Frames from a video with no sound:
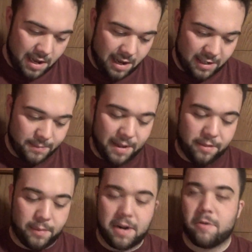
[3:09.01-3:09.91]
It's about
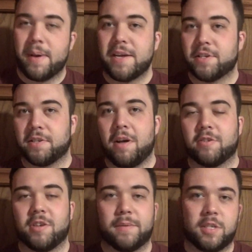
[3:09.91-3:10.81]
300 pages long,
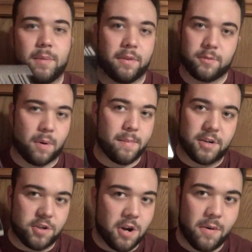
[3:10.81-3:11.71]
so I'm assuming there's pretty
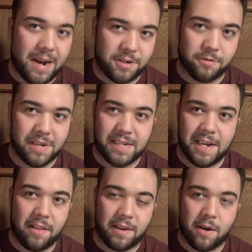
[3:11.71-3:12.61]
much no extra
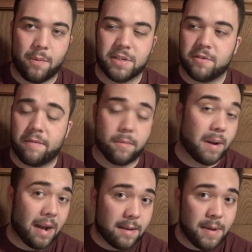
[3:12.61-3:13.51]
detail in here whatsoever, but
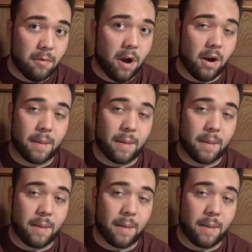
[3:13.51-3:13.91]
I could be wrong.